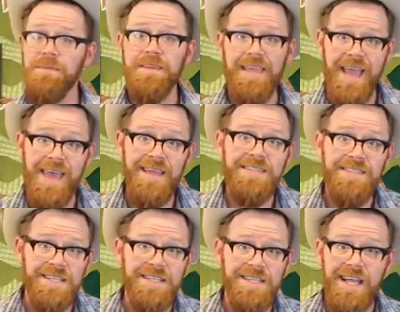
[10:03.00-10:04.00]
Yeah, that's a
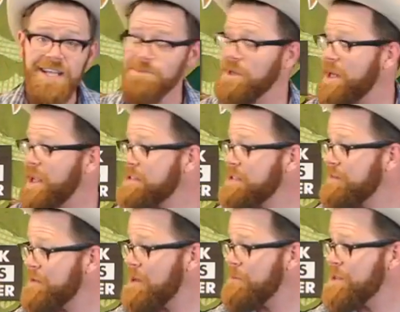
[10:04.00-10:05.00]
good explanation of
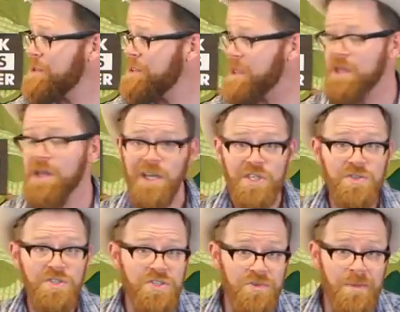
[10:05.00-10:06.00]
empathy. So
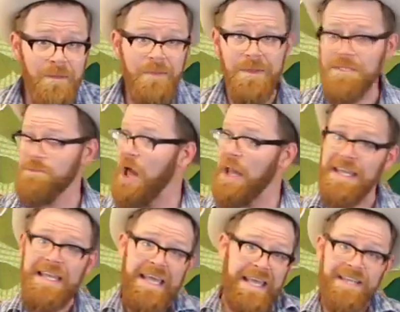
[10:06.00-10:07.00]
just remember, Miss Molly,
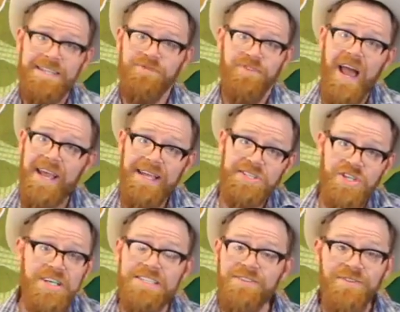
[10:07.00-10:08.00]
it's fine. It's
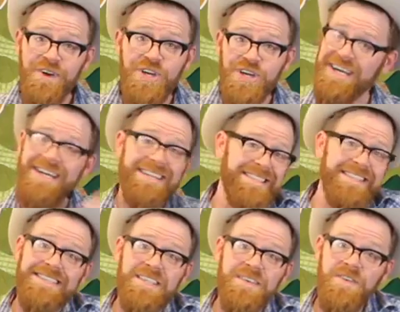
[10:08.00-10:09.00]
good to feel good. It's
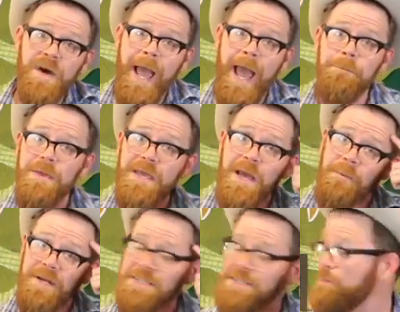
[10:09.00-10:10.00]
good to feel happy.
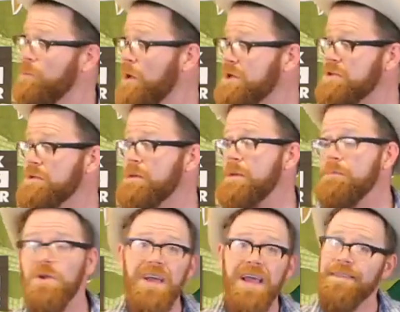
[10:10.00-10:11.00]
But it's important to
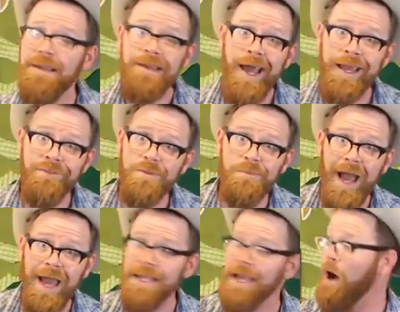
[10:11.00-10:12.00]
remember that not
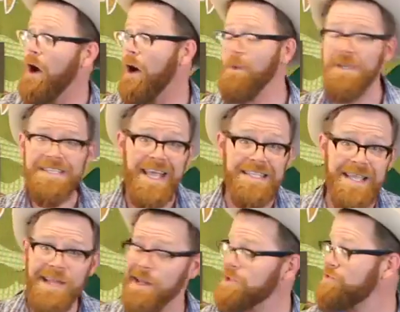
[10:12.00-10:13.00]
everybody always has
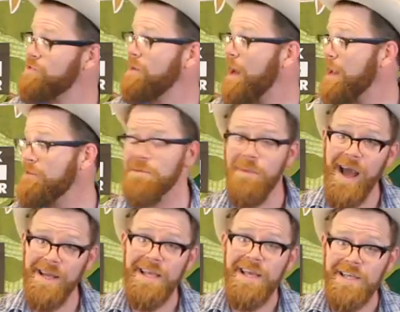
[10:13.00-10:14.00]
that luxury. Not
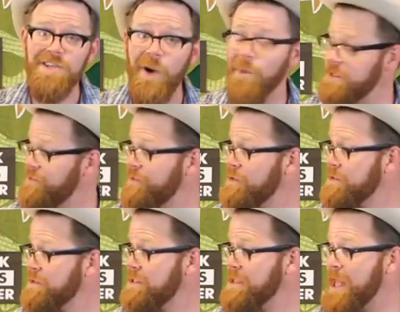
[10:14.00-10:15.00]
everybody is always feeling
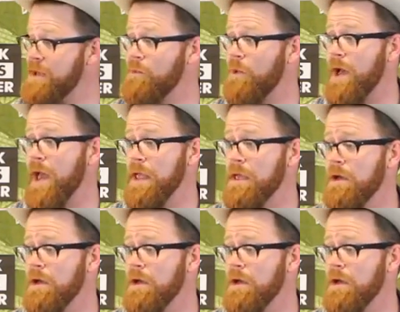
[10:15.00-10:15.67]
the same way.